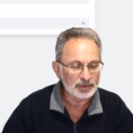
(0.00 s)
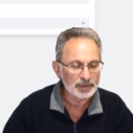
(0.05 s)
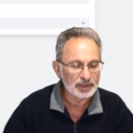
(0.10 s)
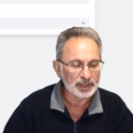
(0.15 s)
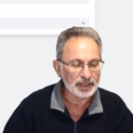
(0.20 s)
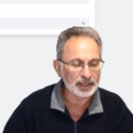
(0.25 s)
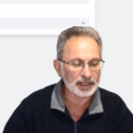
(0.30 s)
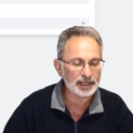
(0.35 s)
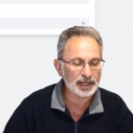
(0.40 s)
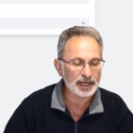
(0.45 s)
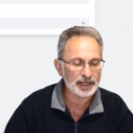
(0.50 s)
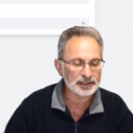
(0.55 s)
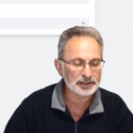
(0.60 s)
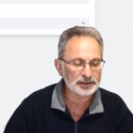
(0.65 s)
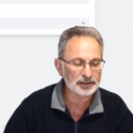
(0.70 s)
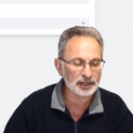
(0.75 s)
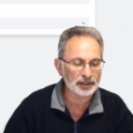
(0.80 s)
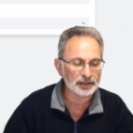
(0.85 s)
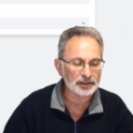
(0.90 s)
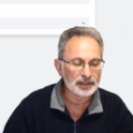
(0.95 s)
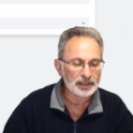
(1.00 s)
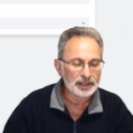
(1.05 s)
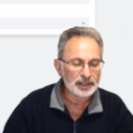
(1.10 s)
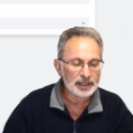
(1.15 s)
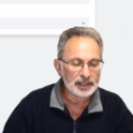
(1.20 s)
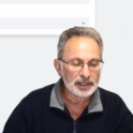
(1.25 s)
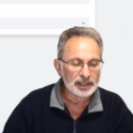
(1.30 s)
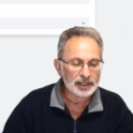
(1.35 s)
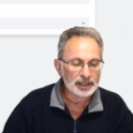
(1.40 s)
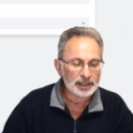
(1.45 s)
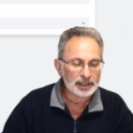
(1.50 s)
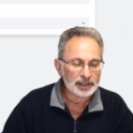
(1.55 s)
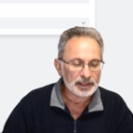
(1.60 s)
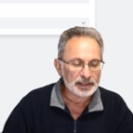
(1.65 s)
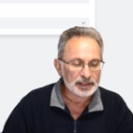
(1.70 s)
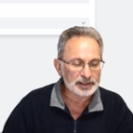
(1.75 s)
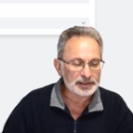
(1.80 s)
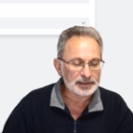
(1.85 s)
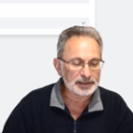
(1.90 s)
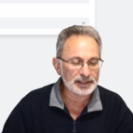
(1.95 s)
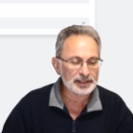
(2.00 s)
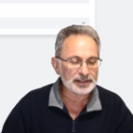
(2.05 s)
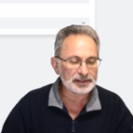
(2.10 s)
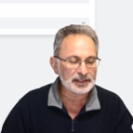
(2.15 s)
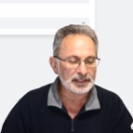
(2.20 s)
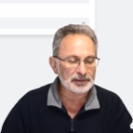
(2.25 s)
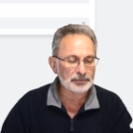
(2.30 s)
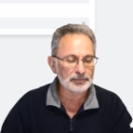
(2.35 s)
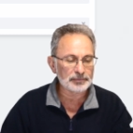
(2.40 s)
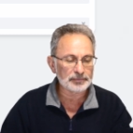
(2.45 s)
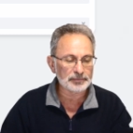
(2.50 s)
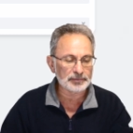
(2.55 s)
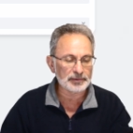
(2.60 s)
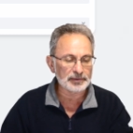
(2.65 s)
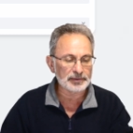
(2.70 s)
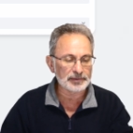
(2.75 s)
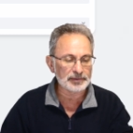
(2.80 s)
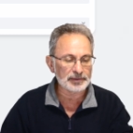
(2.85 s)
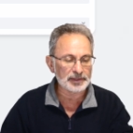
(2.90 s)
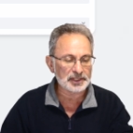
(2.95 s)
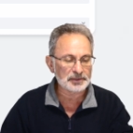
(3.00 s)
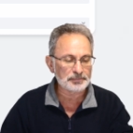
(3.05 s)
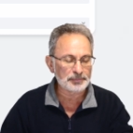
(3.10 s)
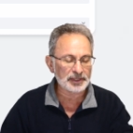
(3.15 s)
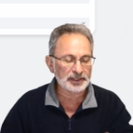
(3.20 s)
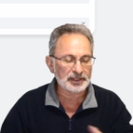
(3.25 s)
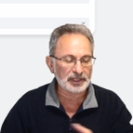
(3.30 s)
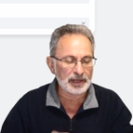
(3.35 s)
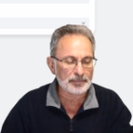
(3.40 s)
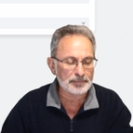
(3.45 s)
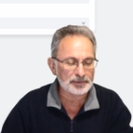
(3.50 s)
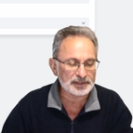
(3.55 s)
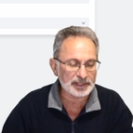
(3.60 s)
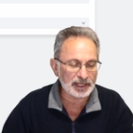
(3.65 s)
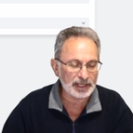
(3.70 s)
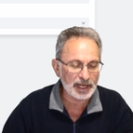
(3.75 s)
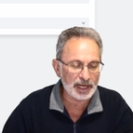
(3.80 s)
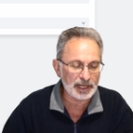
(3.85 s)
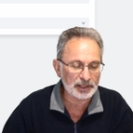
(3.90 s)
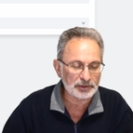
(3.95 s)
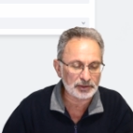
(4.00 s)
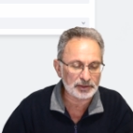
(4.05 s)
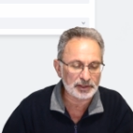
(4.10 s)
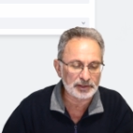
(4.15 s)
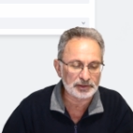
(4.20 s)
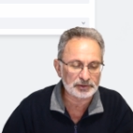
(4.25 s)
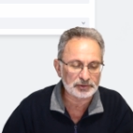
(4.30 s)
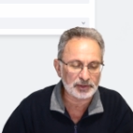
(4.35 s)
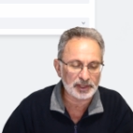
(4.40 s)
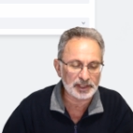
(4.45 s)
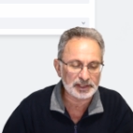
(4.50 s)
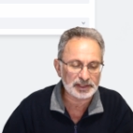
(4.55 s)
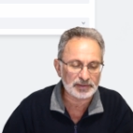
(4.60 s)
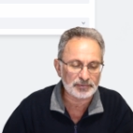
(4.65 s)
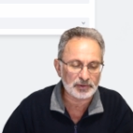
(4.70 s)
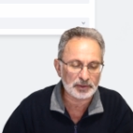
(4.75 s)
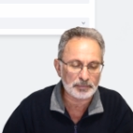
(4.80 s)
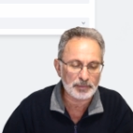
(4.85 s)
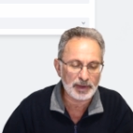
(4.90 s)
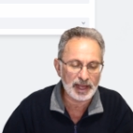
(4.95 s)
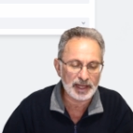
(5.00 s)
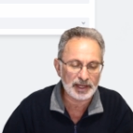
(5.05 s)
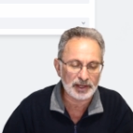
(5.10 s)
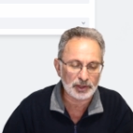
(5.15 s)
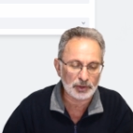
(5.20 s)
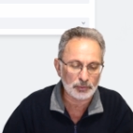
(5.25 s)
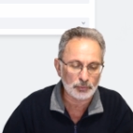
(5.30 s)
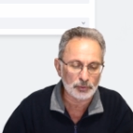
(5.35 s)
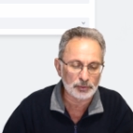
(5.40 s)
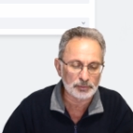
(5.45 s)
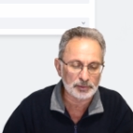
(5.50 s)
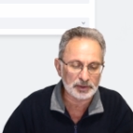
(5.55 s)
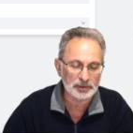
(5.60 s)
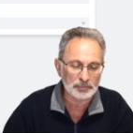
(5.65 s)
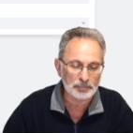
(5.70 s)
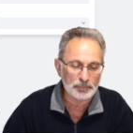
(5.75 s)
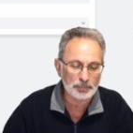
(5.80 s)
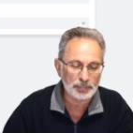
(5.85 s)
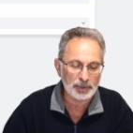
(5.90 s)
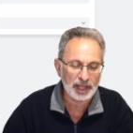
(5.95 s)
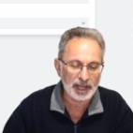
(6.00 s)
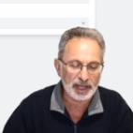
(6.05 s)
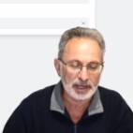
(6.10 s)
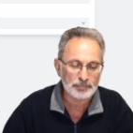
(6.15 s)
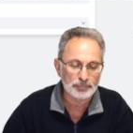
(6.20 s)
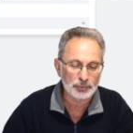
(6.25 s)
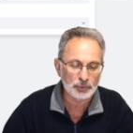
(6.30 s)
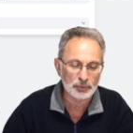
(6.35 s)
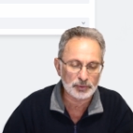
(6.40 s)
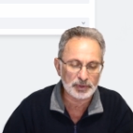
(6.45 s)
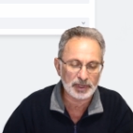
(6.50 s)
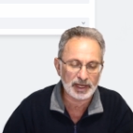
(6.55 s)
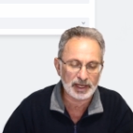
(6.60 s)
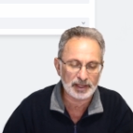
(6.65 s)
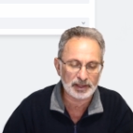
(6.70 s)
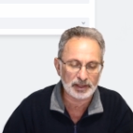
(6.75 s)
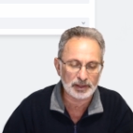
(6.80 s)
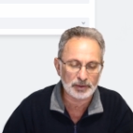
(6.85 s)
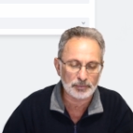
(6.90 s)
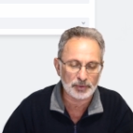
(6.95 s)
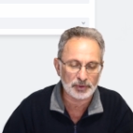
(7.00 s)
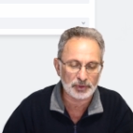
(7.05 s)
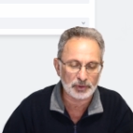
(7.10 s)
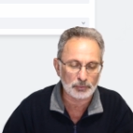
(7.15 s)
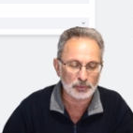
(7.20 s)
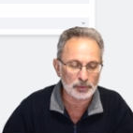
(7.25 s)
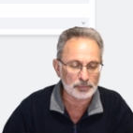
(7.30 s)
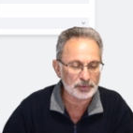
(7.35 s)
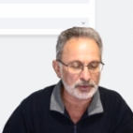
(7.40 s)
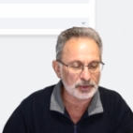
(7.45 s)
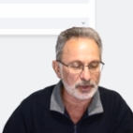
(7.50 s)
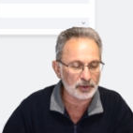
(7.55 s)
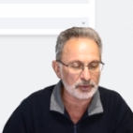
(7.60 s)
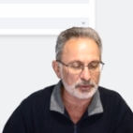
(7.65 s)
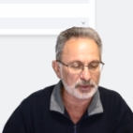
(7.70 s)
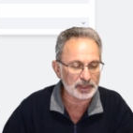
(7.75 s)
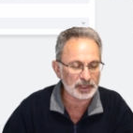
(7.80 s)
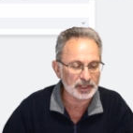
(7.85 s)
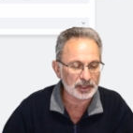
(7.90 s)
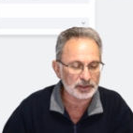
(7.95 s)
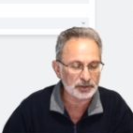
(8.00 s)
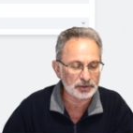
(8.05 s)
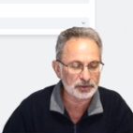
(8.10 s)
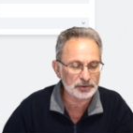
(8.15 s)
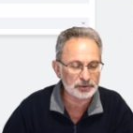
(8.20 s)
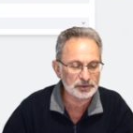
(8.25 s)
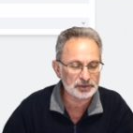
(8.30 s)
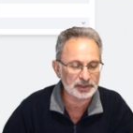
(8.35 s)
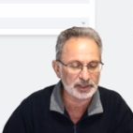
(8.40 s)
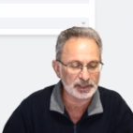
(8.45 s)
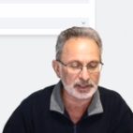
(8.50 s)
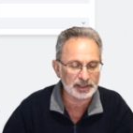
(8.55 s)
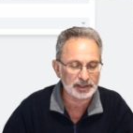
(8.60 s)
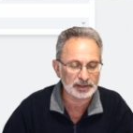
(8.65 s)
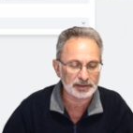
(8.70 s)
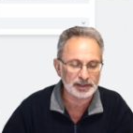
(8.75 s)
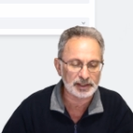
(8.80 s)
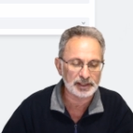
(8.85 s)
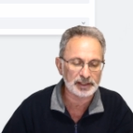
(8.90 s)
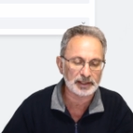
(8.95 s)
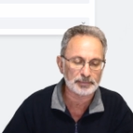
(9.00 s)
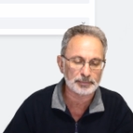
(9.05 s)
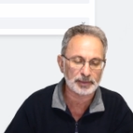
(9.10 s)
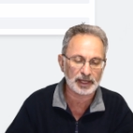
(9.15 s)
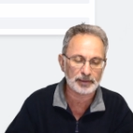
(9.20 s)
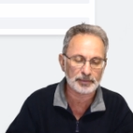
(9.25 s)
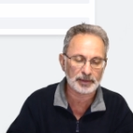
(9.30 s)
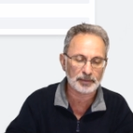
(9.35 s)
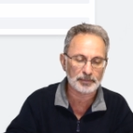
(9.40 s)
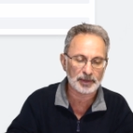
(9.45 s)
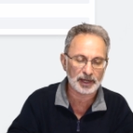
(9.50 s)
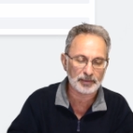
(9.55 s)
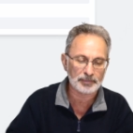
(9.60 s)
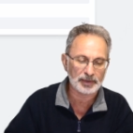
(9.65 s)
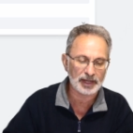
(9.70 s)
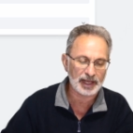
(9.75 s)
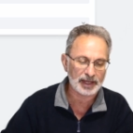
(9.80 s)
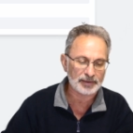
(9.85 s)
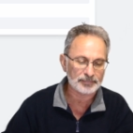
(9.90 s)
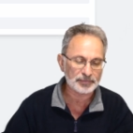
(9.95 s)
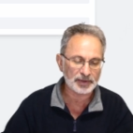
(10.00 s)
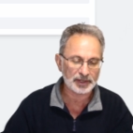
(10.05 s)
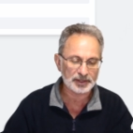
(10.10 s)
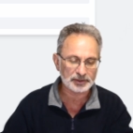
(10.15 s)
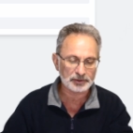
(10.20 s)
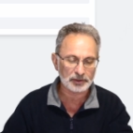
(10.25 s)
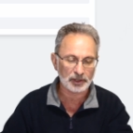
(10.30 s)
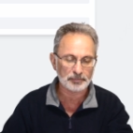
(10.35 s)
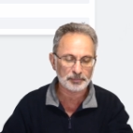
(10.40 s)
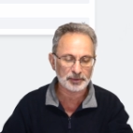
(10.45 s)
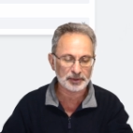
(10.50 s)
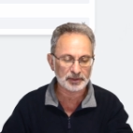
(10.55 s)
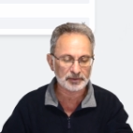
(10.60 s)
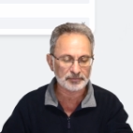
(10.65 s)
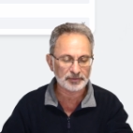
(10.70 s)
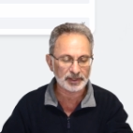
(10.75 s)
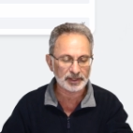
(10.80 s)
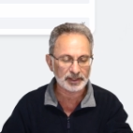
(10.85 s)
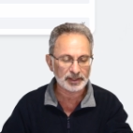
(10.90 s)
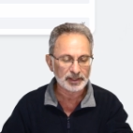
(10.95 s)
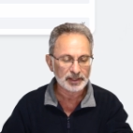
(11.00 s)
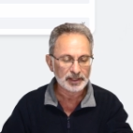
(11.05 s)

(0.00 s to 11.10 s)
Okay, so it says it's picked it up as a cartoon illustration of a man and a woman playing pool together with the woman holding a cue stick and leaning blah, blah, blah, blah. And it's got a bit of a